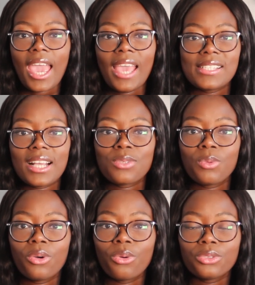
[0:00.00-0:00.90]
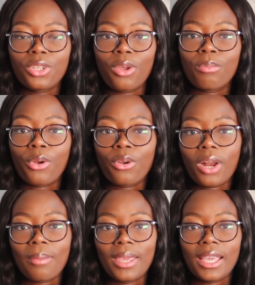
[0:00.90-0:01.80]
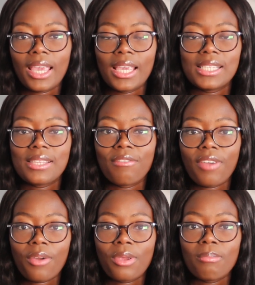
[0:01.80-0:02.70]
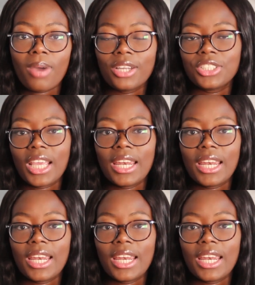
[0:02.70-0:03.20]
And as we all know, programming is very much